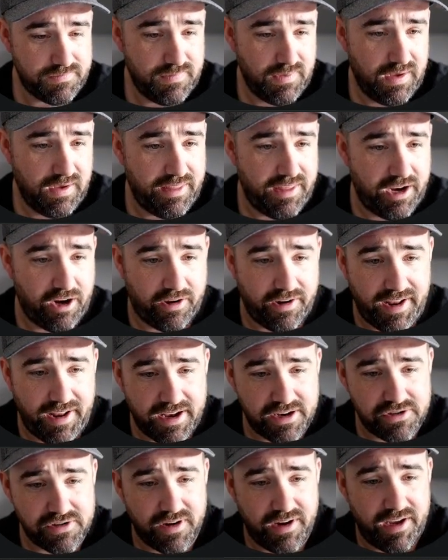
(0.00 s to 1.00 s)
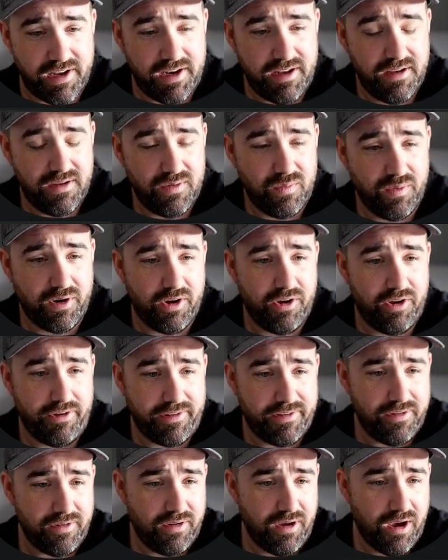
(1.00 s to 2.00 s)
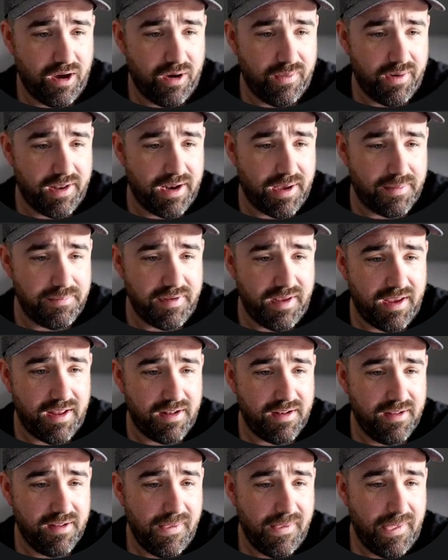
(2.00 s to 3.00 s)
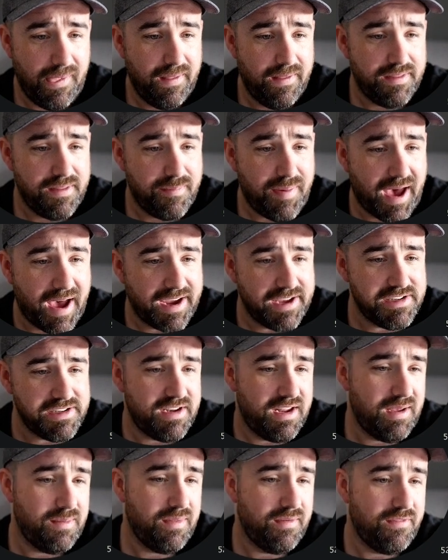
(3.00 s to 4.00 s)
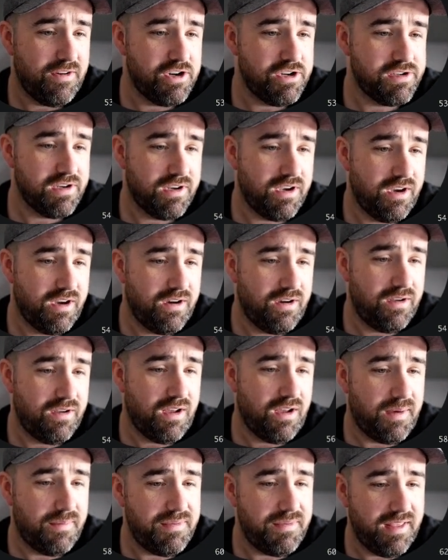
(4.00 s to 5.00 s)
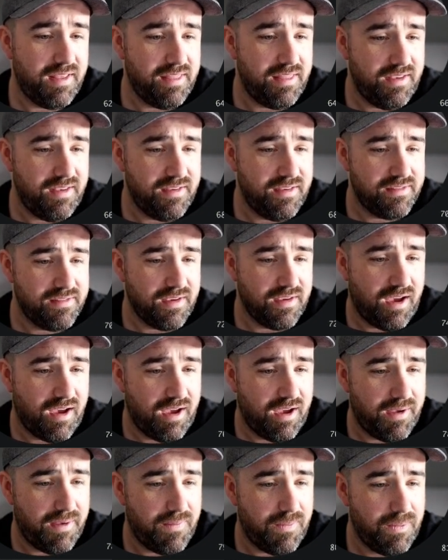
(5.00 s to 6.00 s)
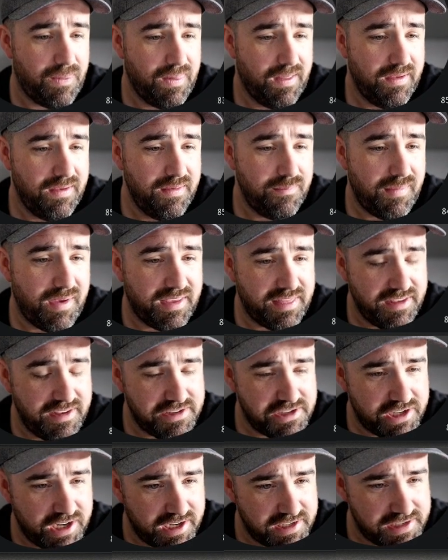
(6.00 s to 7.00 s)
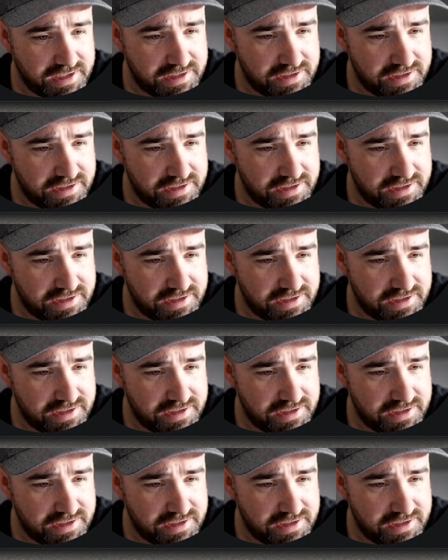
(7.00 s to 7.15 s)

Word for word: And then on Android, we're going to go and update the package name, the version code, update these, uh, make these changes